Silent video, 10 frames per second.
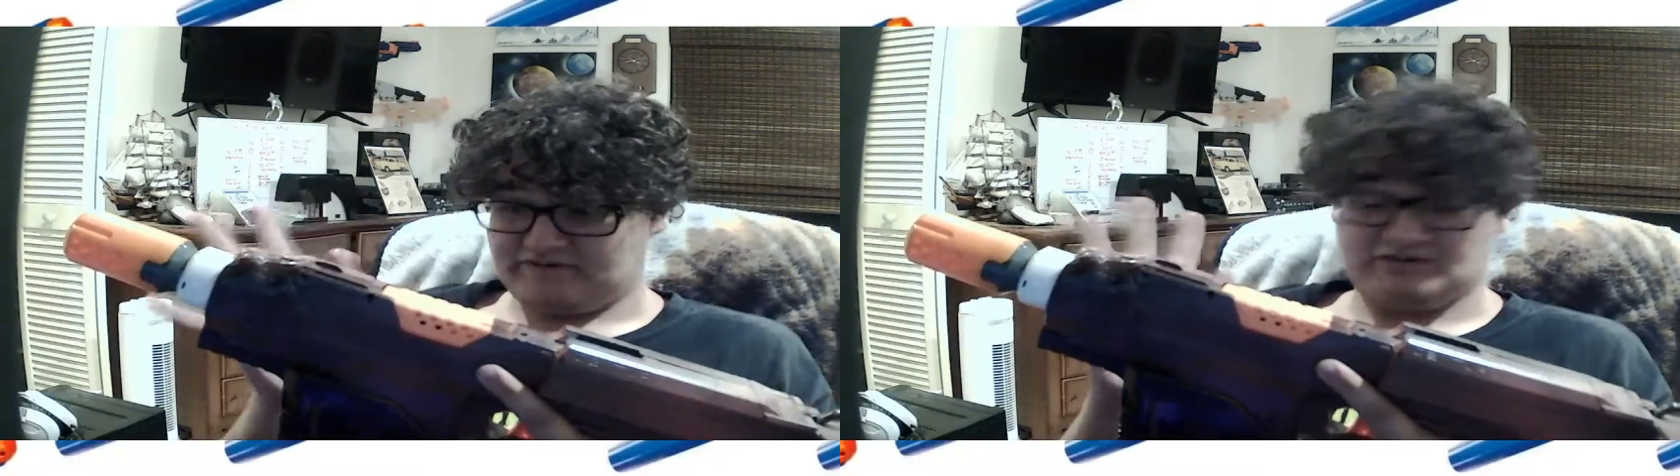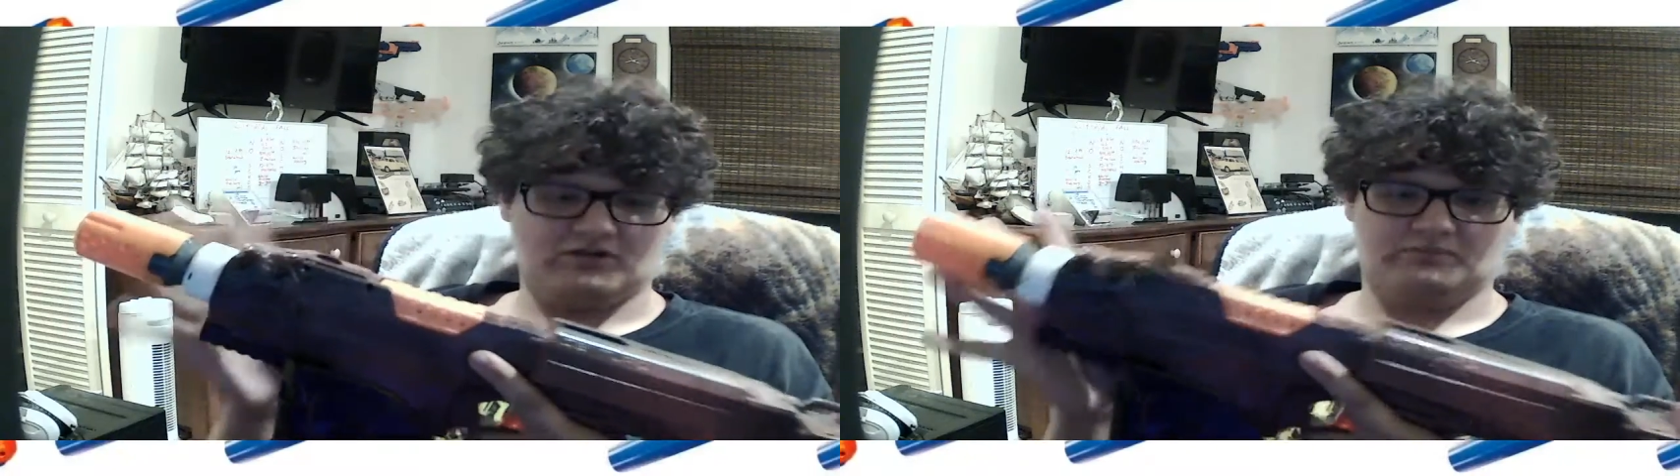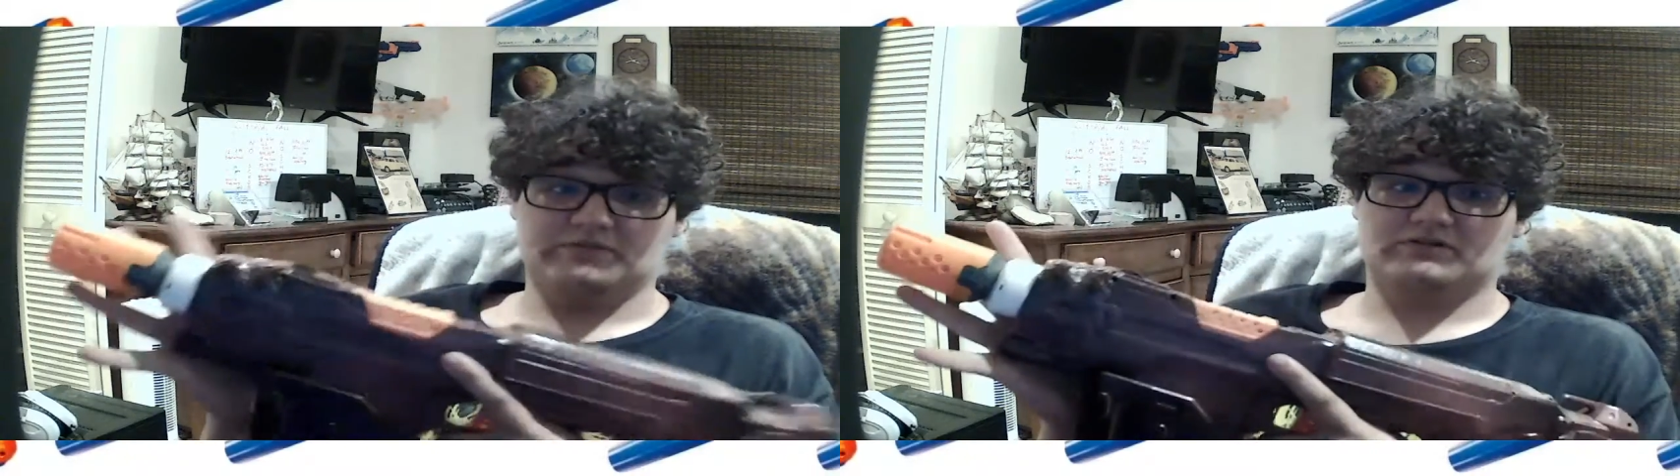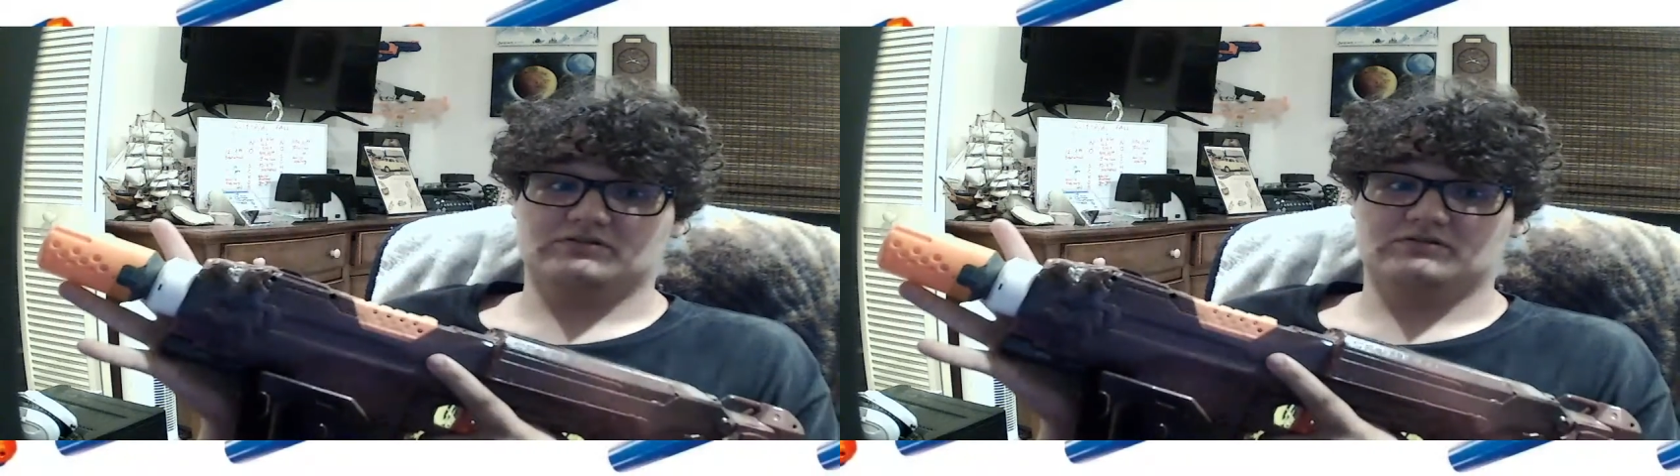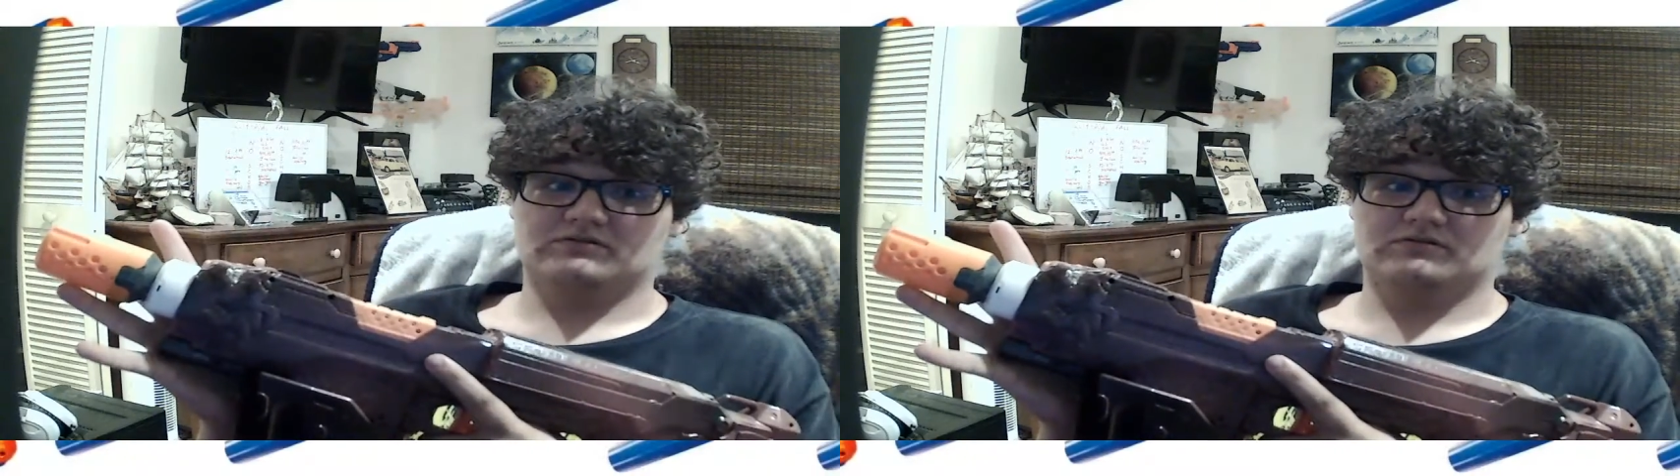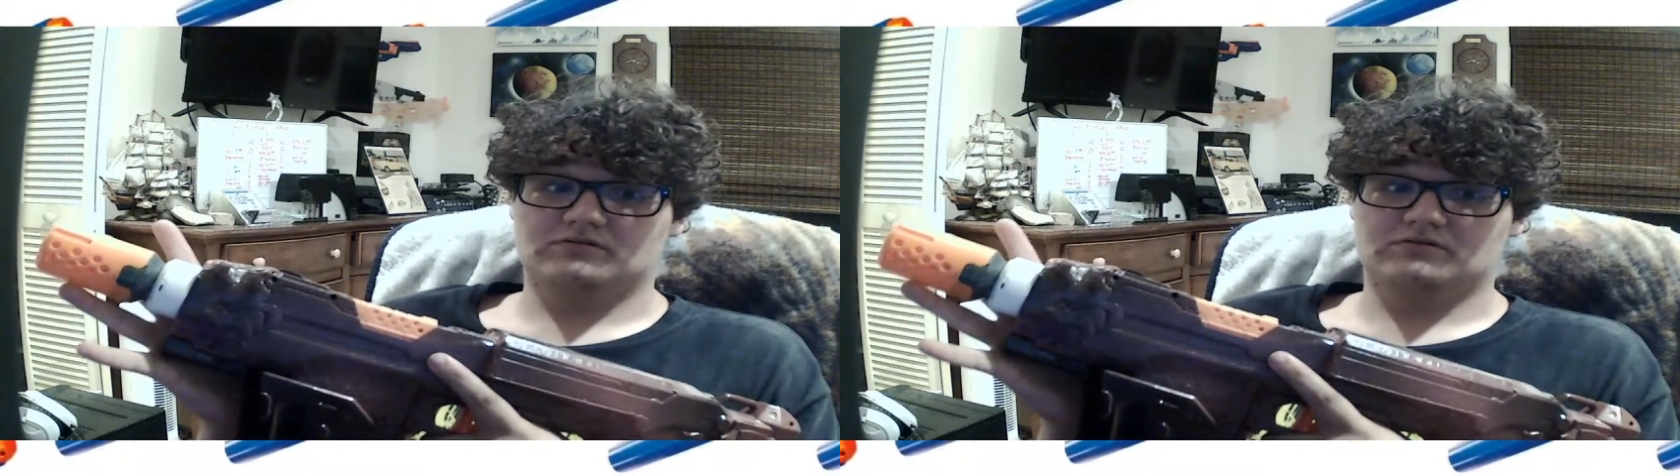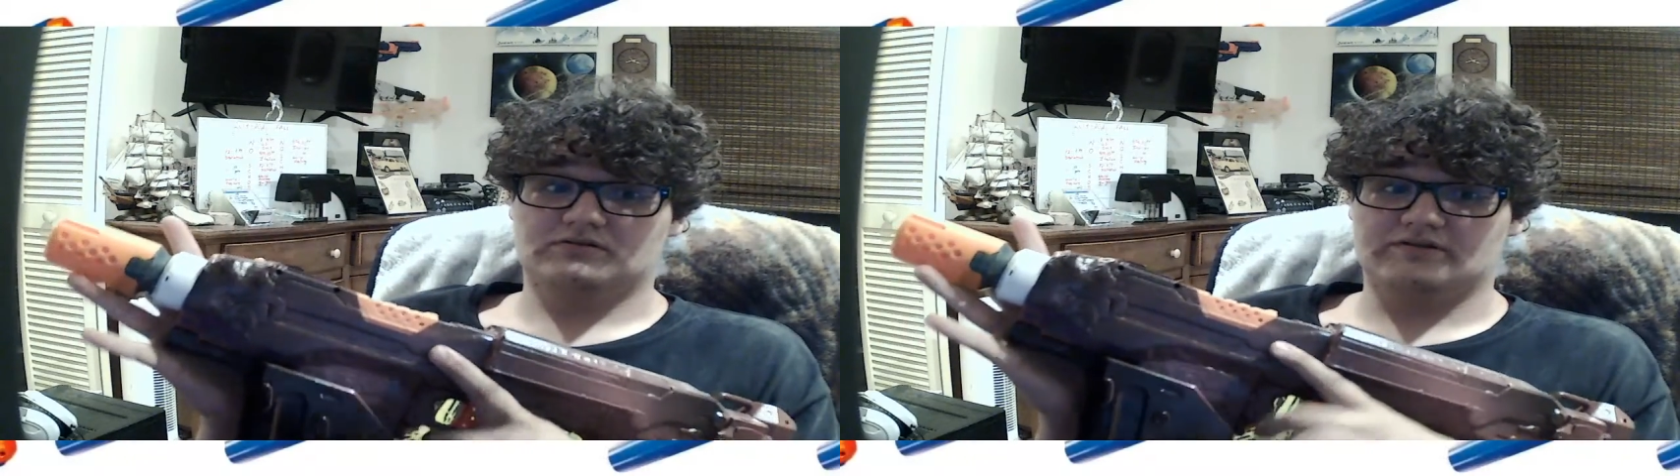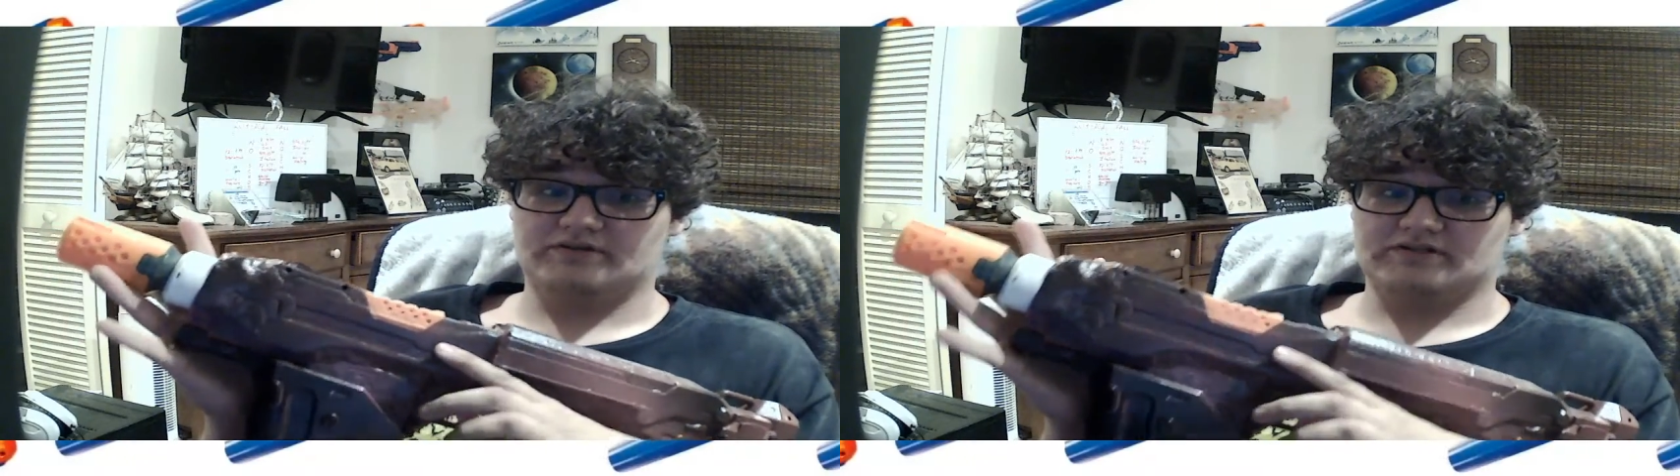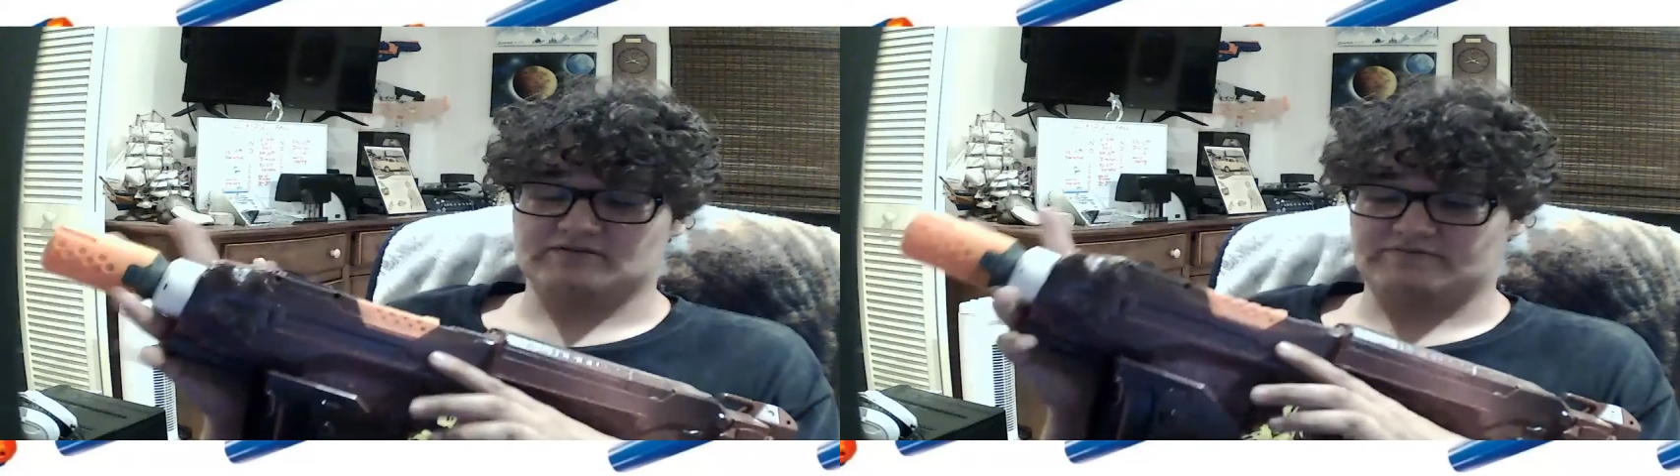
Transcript: long build. If you guys